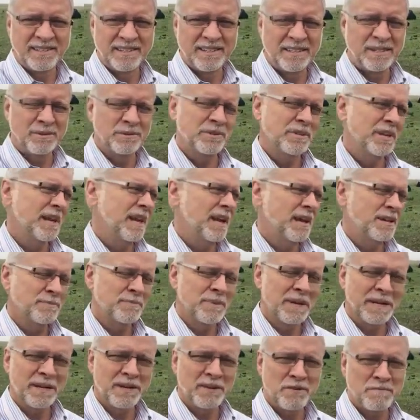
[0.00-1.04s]
See those cows
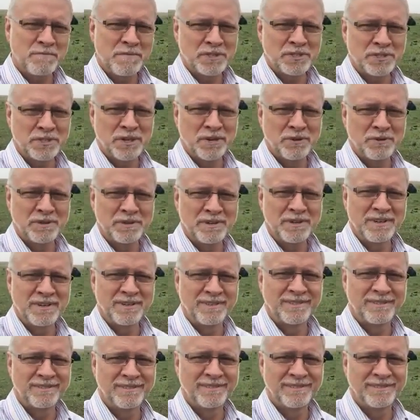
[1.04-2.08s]
back over my shoulder?
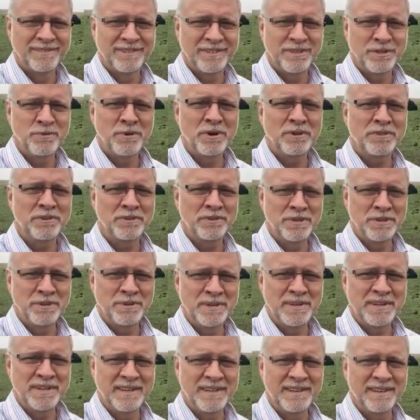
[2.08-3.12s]
You know what they're
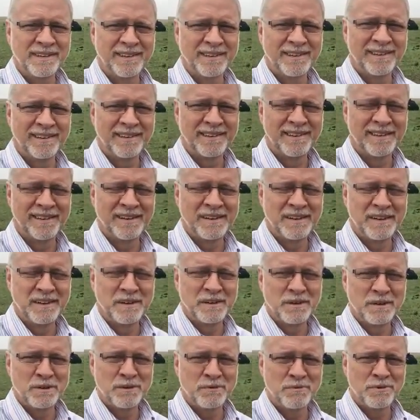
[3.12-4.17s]
doing?
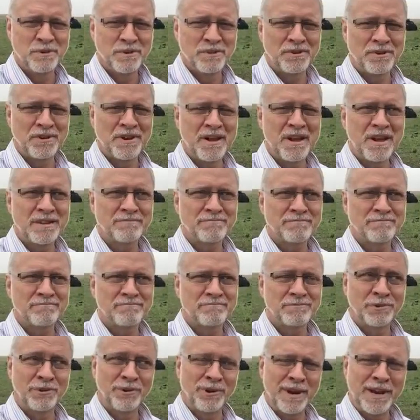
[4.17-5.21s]
Well, they're not
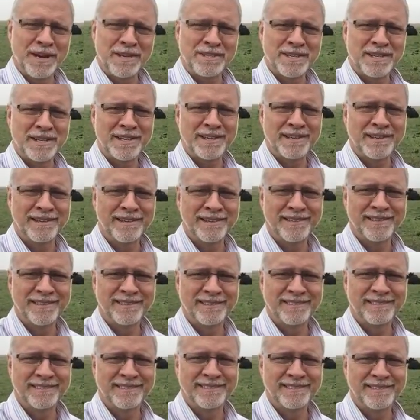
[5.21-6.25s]
grazing.
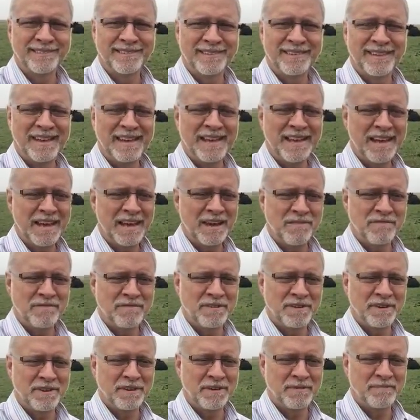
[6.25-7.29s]
They have
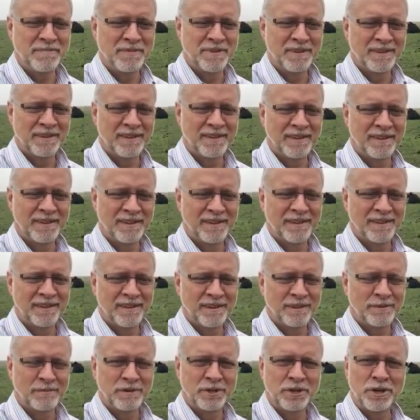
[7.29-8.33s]

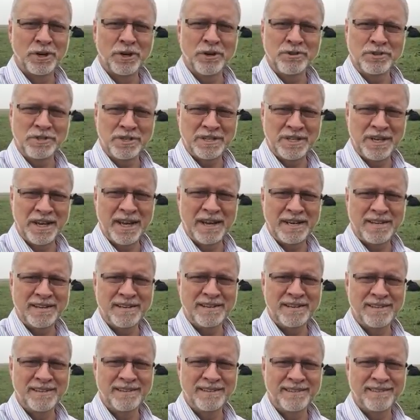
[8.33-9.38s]

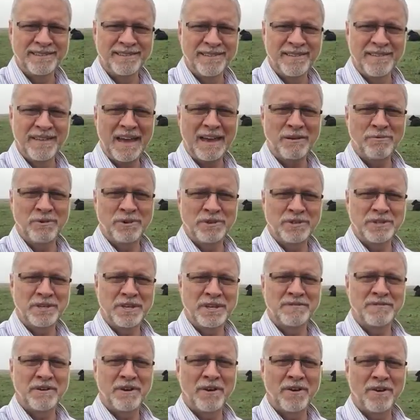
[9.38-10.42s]
regurgitated that which
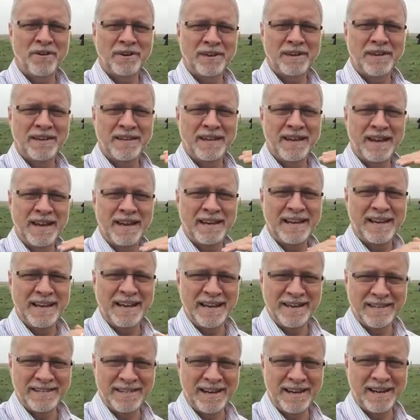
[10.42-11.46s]
they've already had
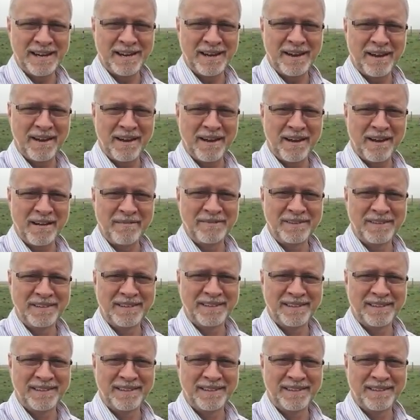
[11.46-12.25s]
intake of,